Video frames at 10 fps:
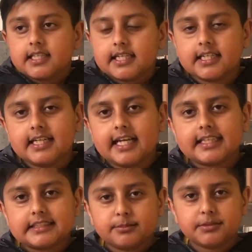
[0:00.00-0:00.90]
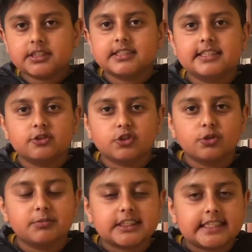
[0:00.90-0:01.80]
And I liked it because there was so
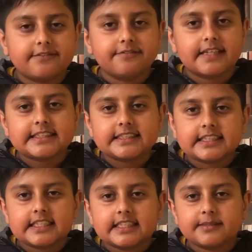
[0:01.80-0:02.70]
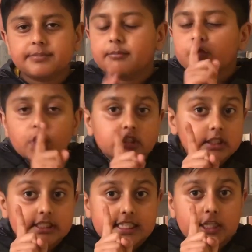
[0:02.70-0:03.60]
much adventure, but I'm not
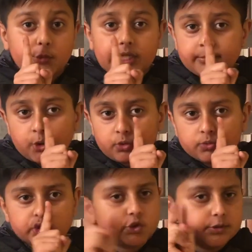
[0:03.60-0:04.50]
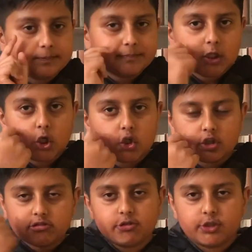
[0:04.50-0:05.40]
gonna tell you anymore. Zip, lock,
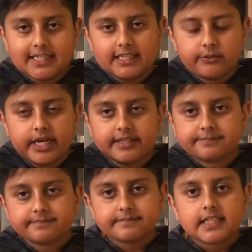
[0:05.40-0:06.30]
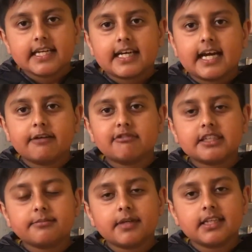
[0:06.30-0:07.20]
throw the key away. I
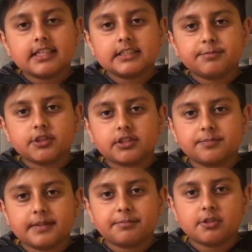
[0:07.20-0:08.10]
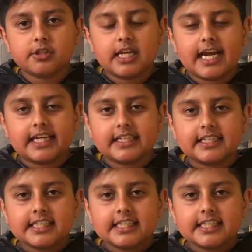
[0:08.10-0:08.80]
recommend this book to people who like